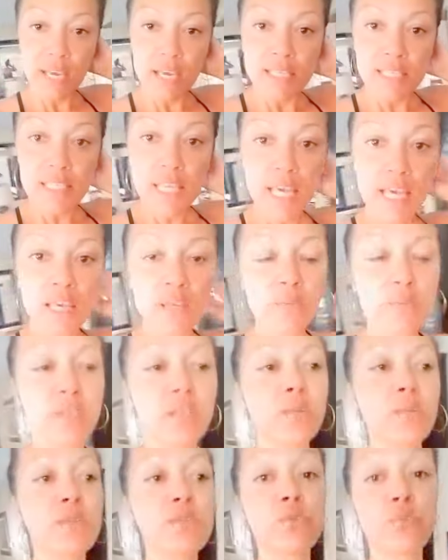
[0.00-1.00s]
Second
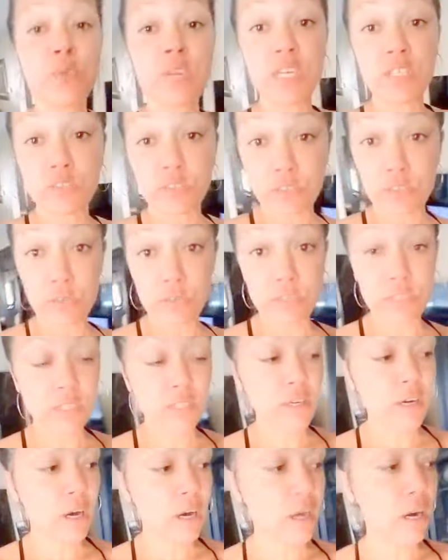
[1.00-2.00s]
week was
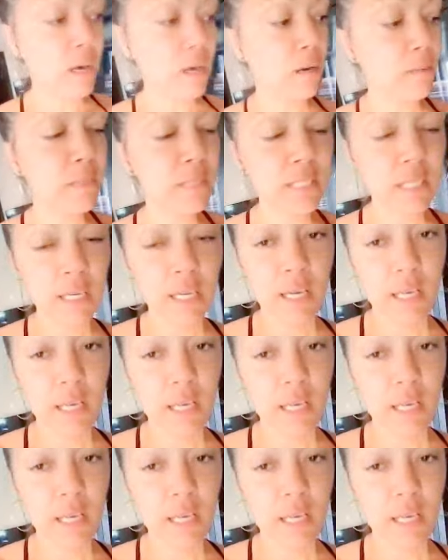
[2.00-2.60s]
reintroducing carbs.